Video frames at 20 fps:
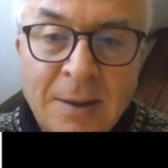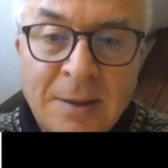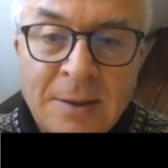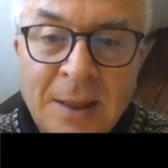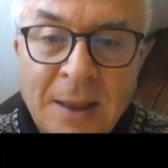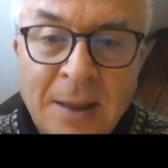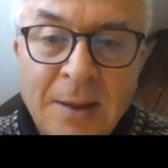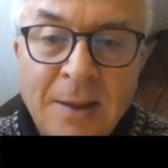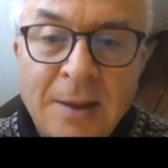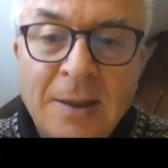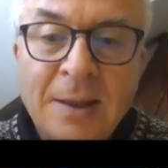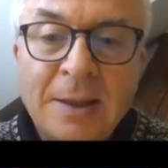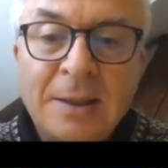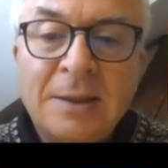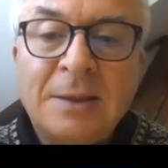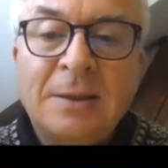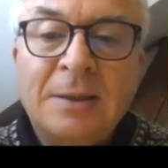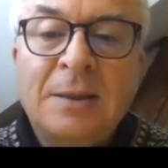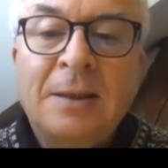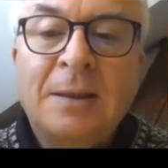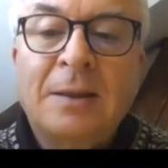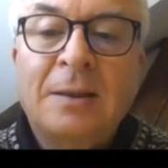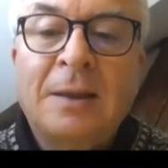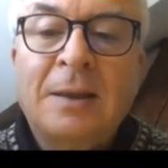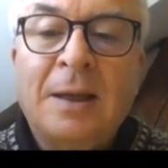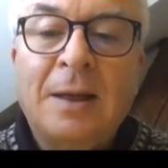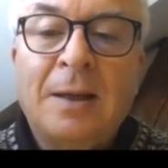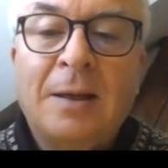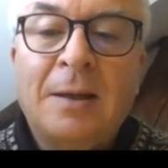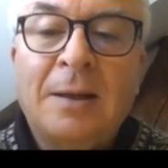standardized,
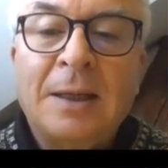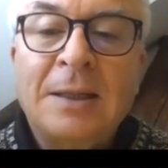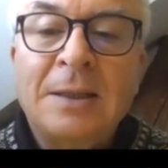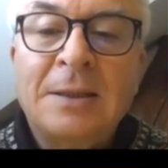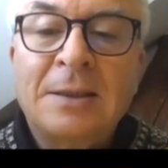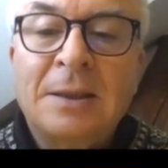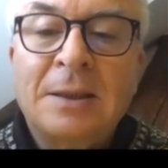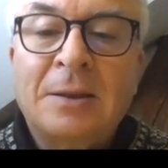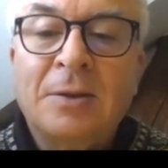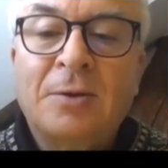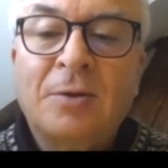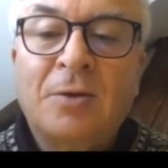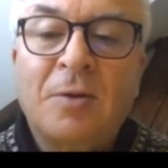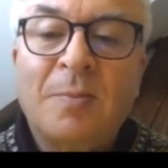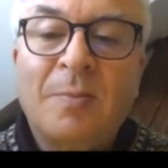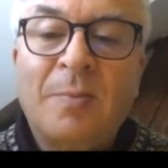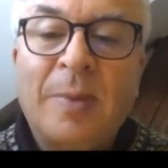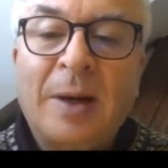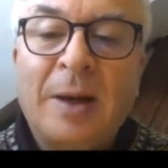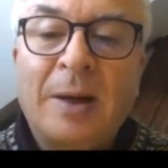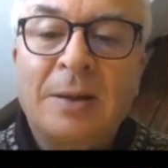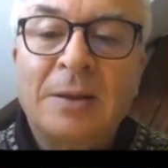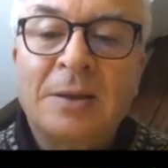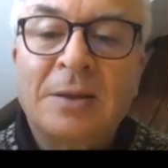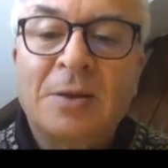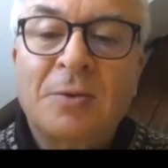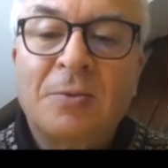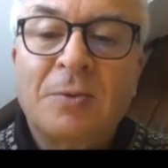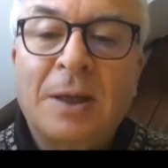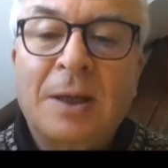they are easy to compare.
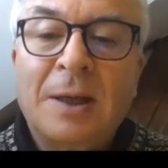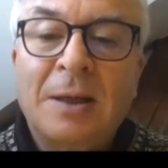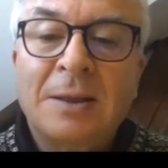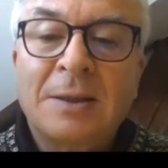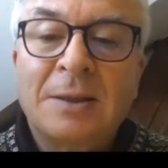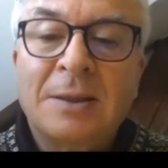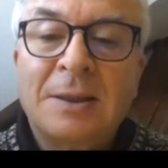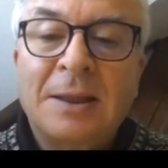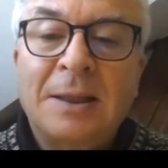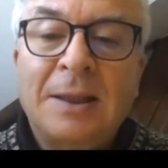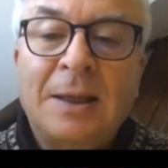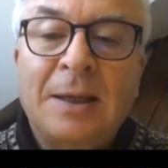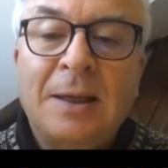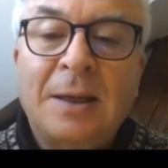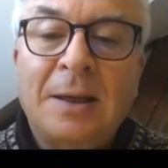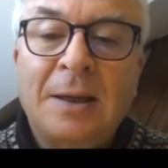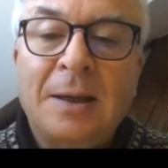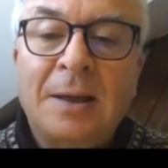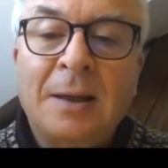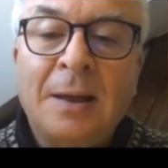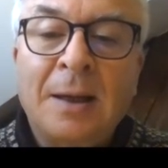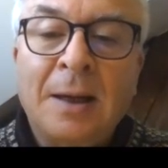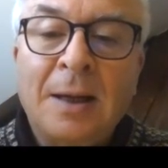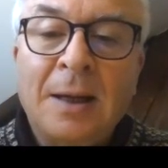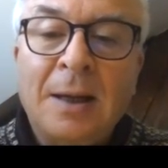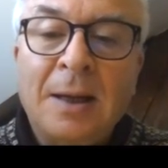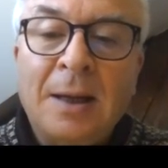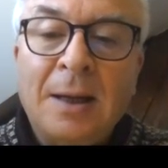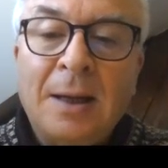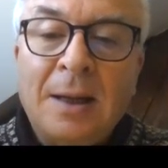So we can see here
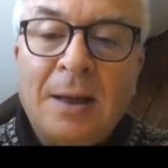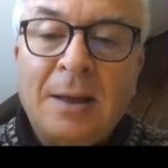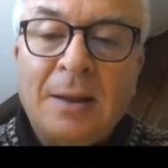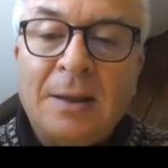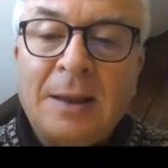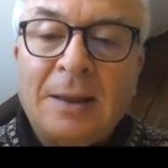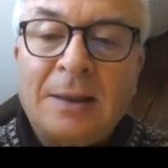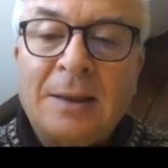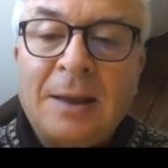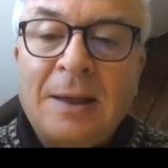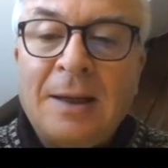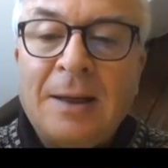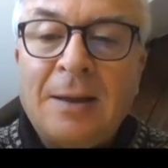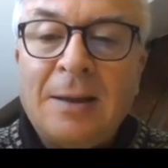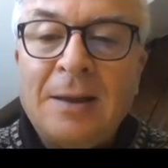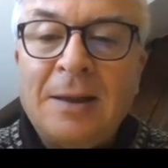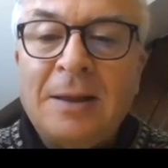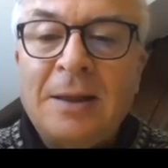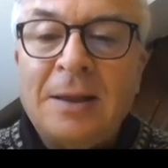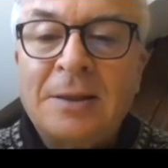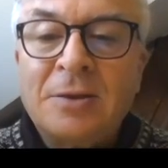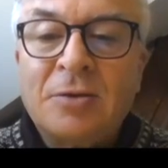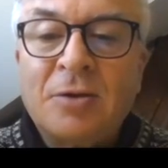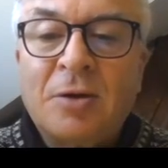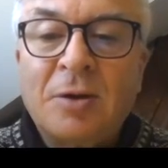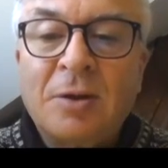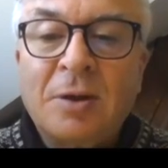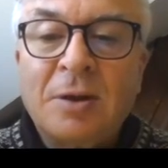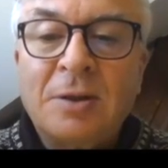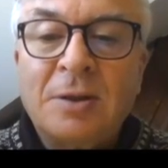that clearly the
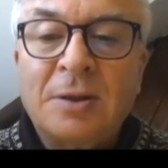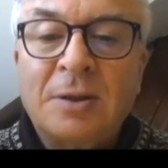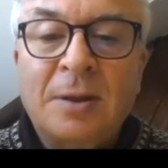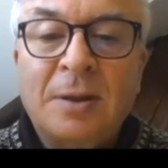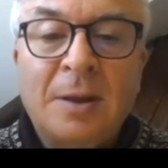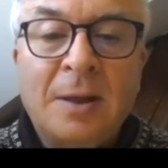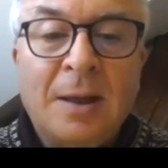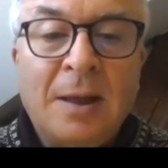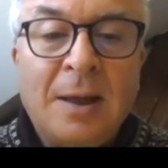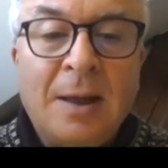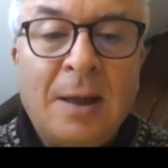strongest